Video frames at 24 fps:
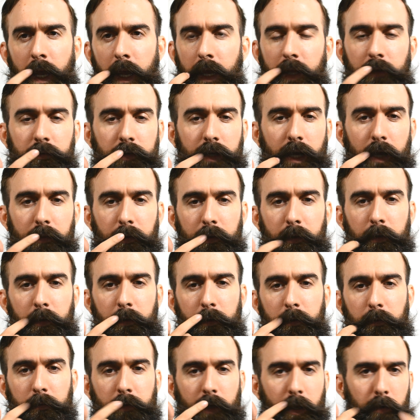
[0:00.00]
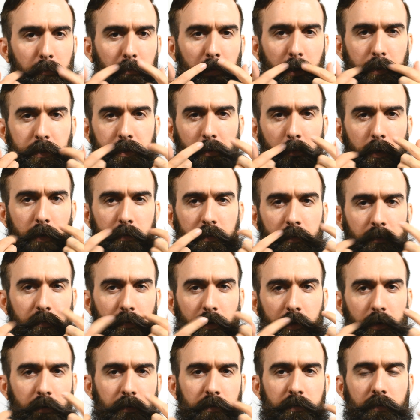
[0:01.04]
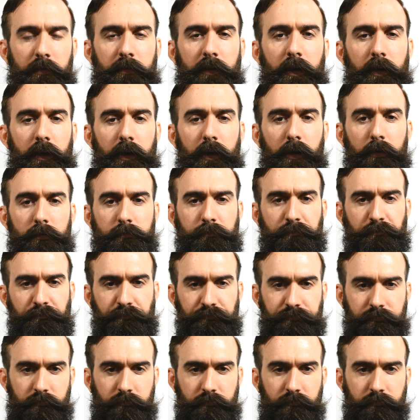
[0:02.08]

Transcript: It's the kind of thing you can just kind of brush away with your fingers, just get it out.